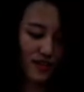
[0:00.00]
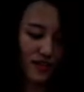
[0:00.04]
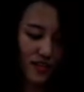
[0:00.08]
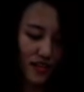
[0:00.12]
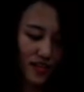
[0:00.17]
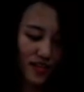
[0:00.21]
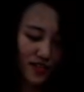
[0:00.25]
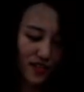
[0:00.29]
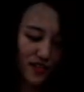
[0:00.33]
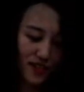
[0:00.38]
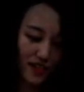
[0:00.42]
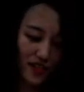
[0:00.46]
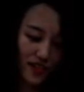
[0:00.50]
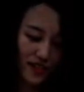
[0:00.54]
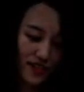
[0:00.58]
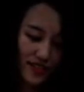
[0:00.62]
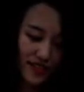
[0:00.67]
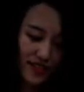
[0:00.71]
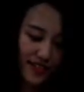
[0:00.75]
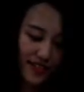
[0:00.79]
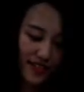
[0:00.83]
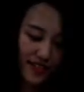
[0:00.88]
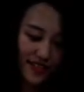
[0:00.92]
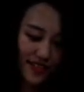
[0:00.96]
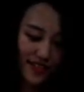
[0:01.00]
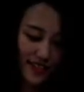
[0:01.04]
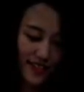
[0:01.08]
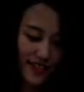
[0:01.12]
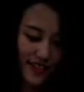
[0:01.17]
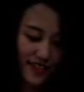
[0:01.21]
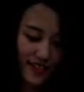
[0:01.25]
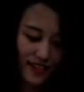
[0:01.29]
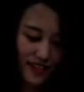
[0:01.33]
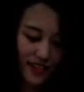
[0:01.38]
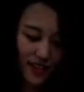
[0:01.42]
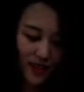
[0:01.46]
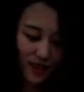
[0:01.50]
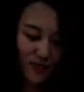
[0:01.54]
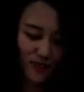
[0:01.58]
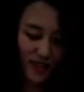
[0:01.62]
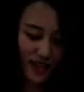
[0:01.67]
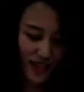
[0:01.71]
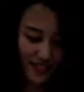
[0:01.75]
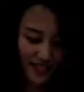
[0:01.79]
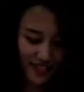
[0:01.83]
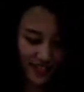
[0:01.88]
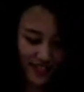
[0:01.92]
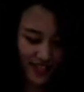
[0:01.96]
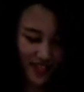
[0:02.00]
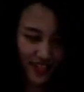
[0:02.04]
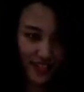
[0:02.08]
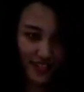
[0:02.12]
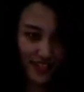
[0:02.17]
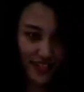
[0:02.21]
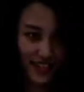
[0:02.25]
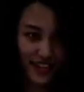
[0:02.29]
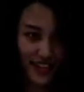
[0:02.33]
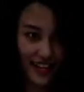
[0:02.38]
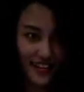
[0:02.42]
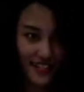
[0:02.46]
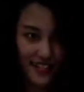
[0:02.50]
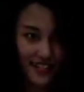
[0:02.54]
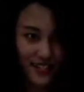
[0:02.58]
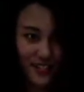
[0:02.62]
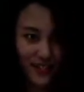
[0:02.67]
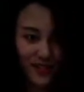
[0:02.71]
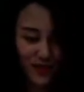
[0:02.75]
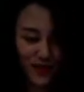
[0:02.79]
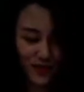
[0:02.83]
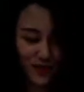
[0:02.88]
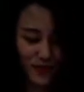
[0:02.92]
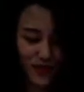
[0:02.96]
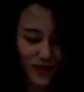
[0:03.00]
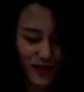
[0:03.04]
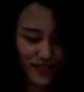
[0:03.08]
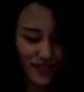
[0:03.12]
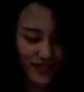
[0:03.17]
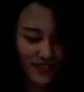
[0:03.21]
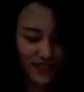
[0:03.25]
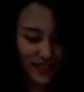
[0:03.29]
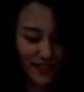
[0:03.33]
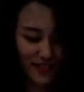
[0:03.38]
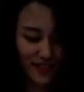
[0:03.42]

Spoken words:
lash guard, sticking a plaster, and so on.